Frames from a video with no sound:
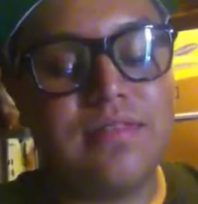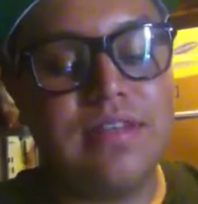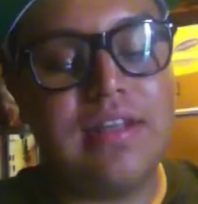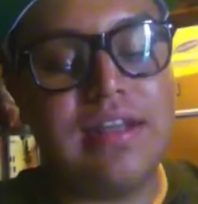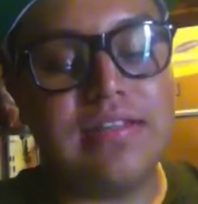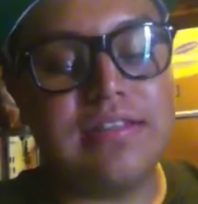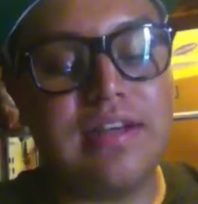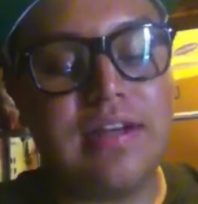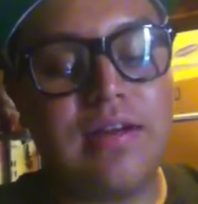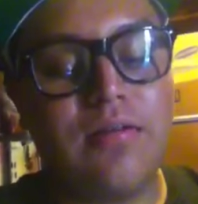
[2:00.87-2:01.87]
Next
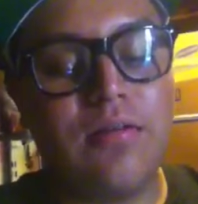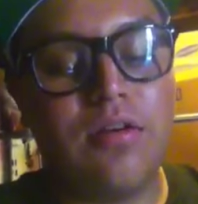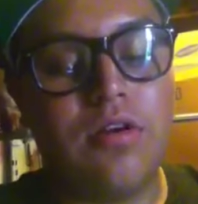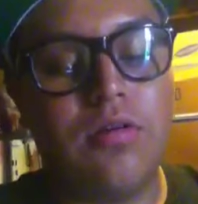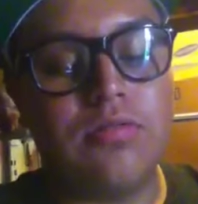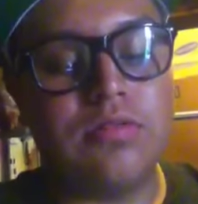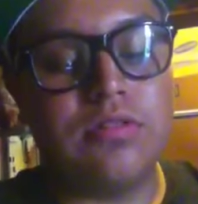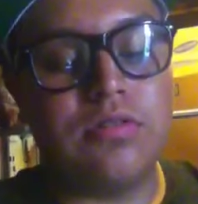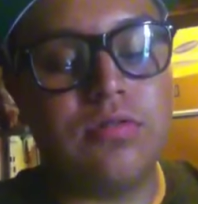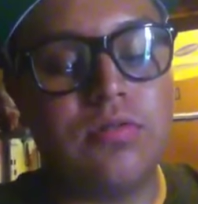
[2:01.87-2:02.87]
shout out goes
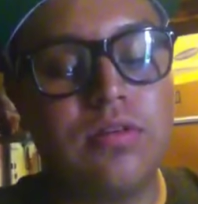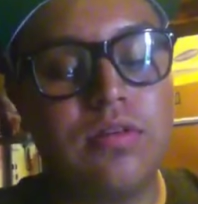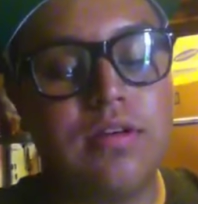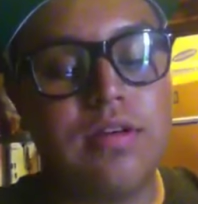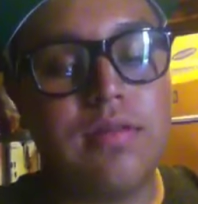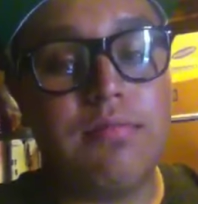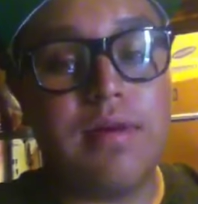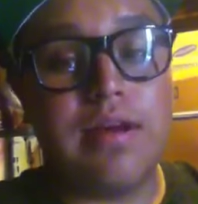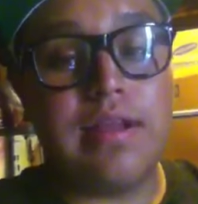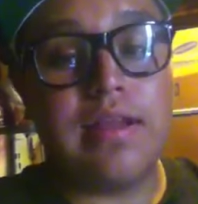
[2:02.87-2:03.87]
to
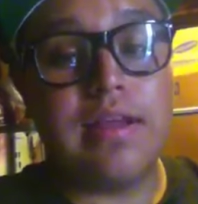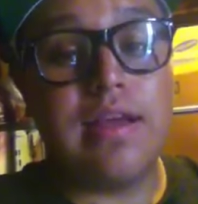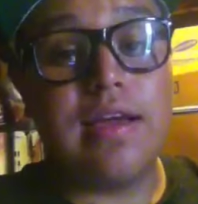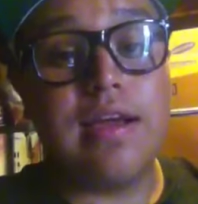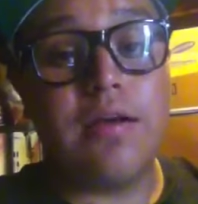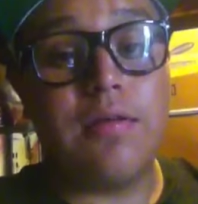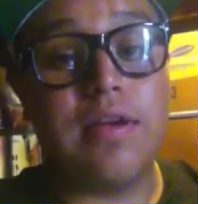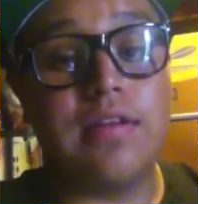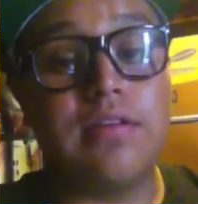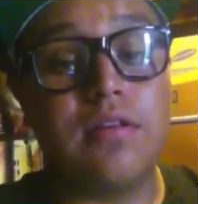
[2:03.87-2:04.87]
my nigga
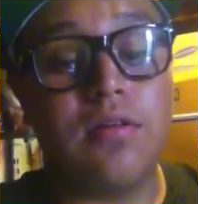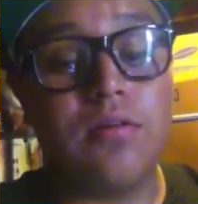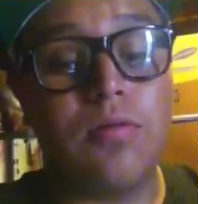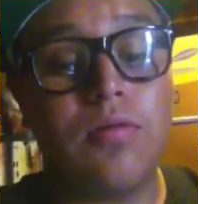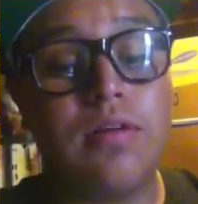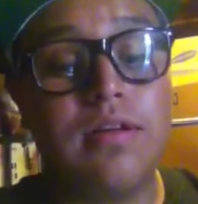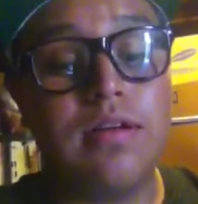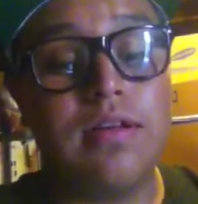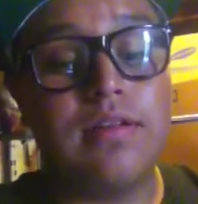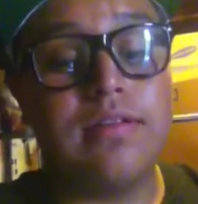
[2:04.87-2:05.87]
Eric though.
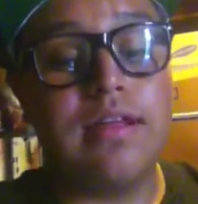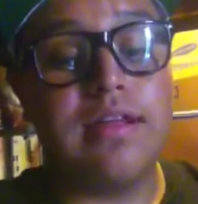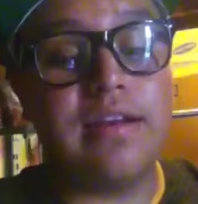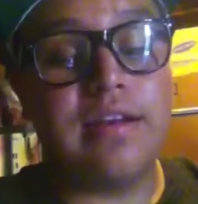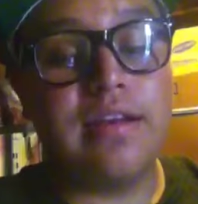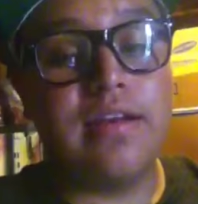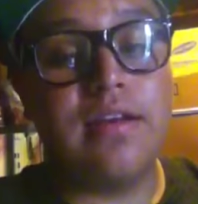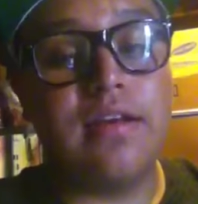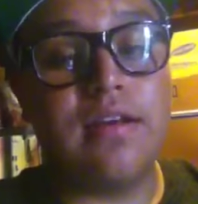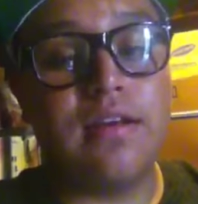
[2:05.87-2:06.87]
That
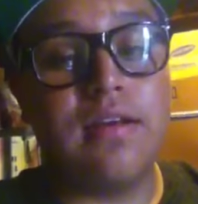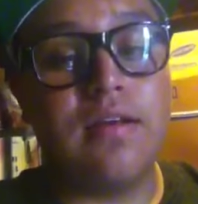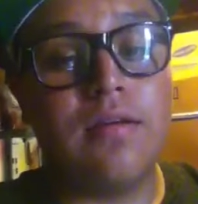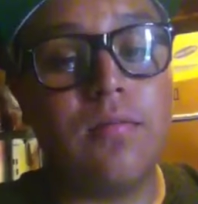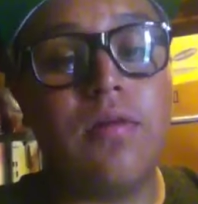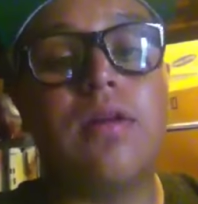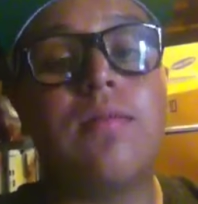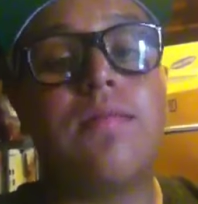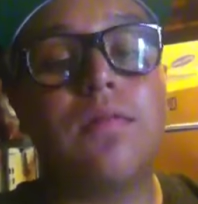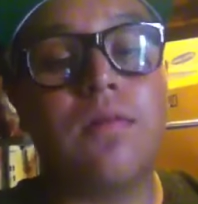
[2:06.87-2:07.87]
nigga, what up,
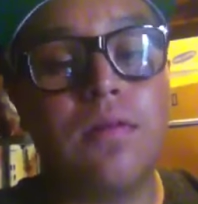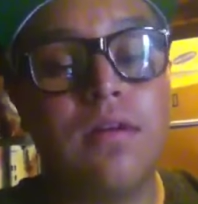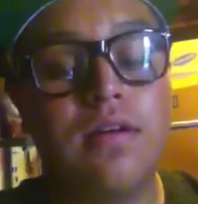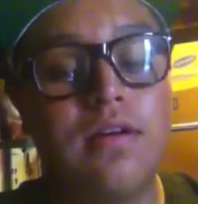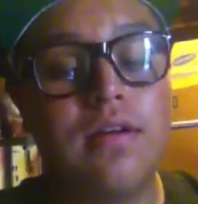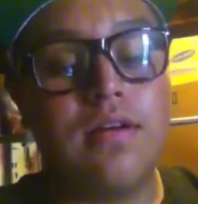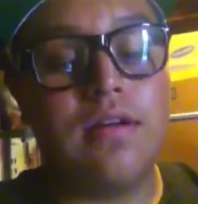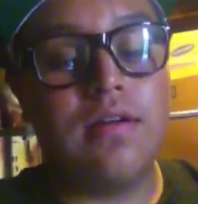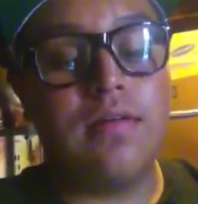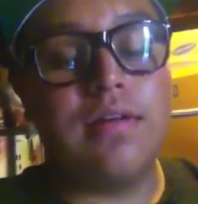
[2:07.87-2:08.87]
fool?
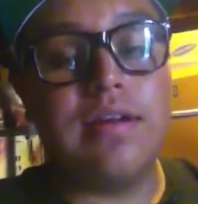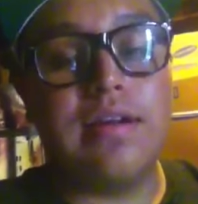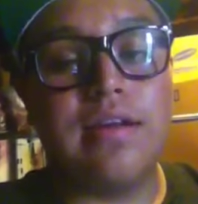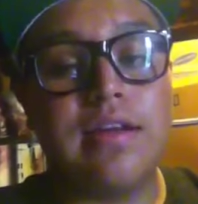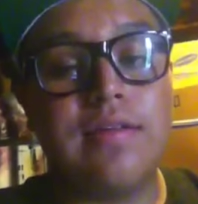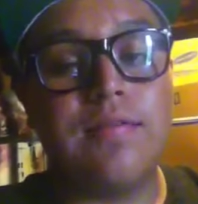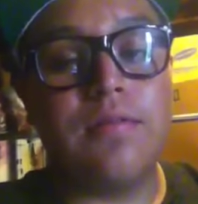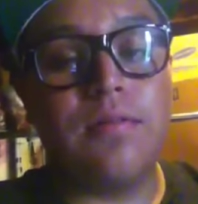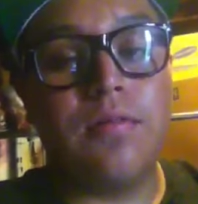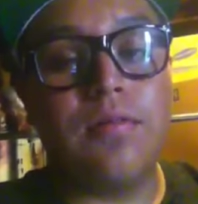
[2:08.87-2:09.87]
Need to kick it,
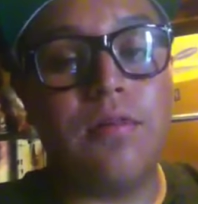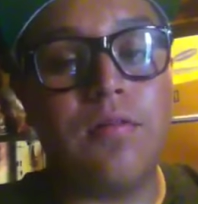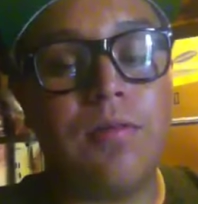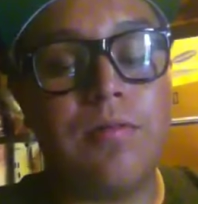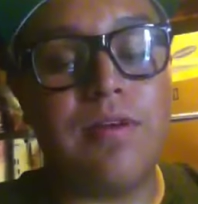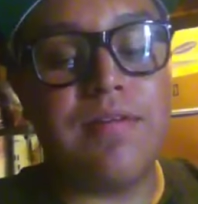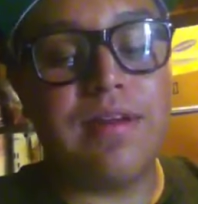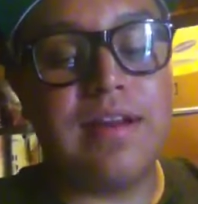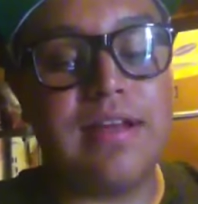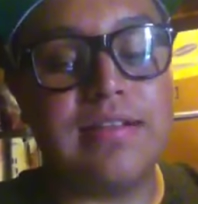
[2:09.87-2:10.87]
fool. Hopefully we have
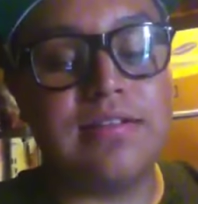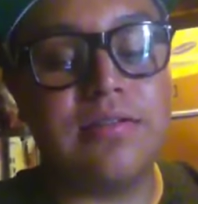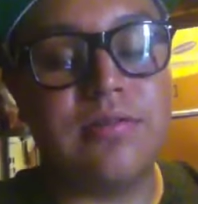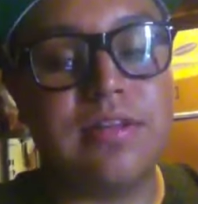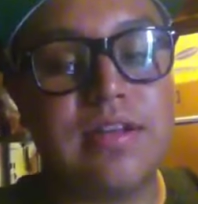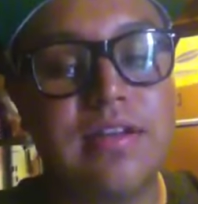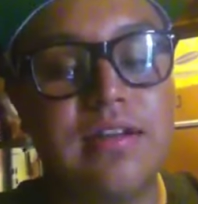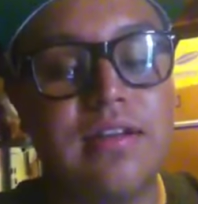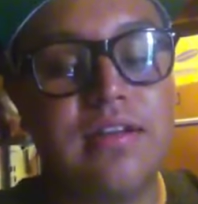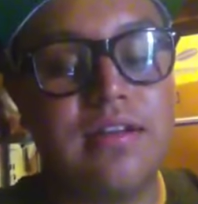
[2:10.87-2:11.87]
a class too, nigga.
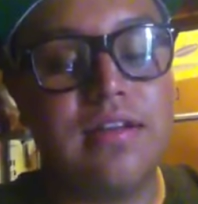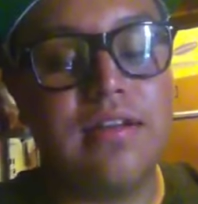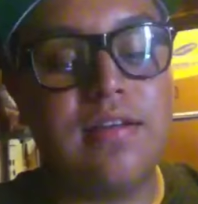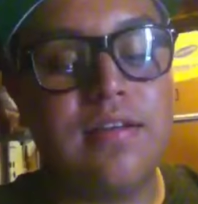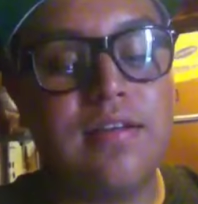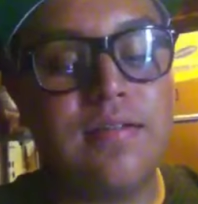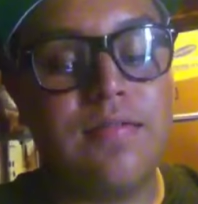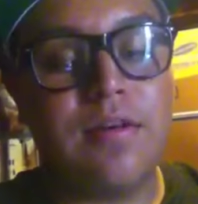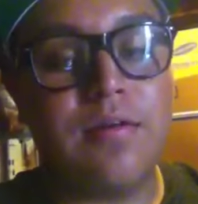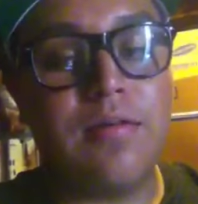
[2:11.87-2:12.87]

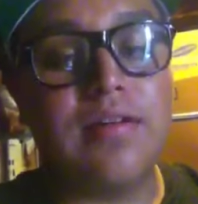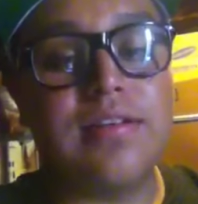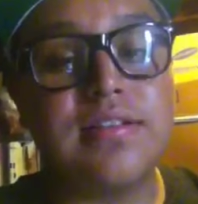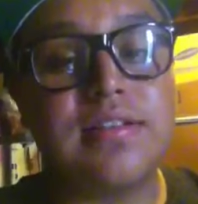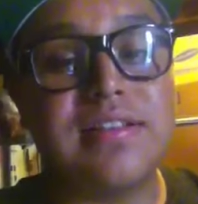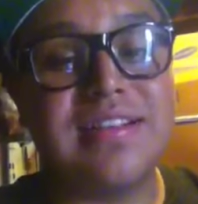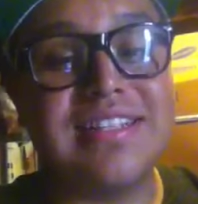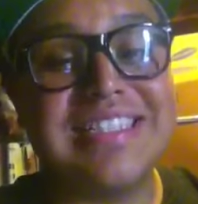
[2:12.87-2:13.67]
Fuck around and shit.